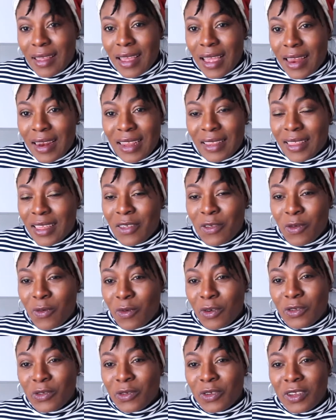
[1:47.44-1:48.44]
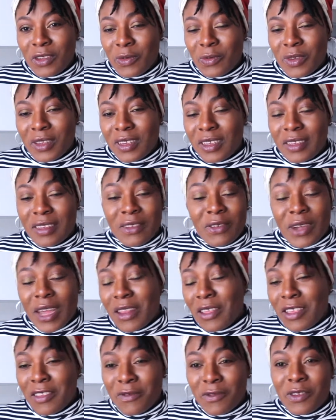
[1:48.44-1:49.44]
anything you want to eat with it. You
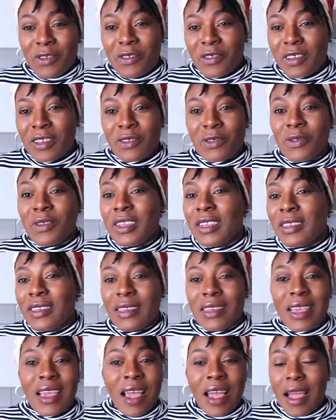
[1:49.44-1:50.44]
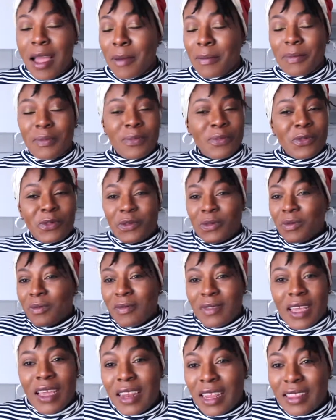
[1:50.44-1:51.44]
can even use it to eat yam,
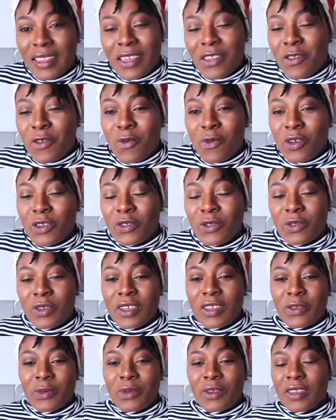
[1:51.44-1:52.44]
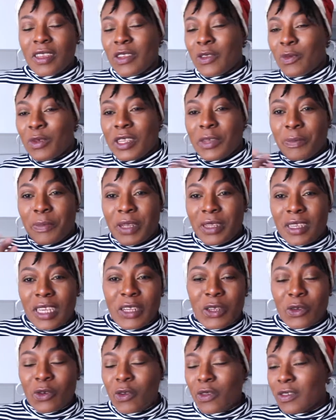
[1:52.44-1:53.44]
anything you want to eat with it, with
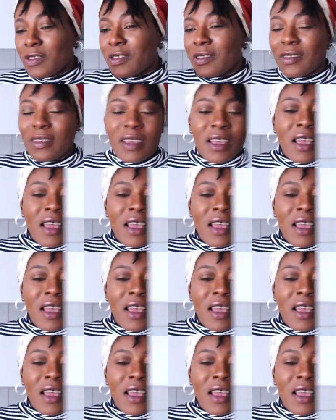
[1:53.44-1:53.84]
potatoes,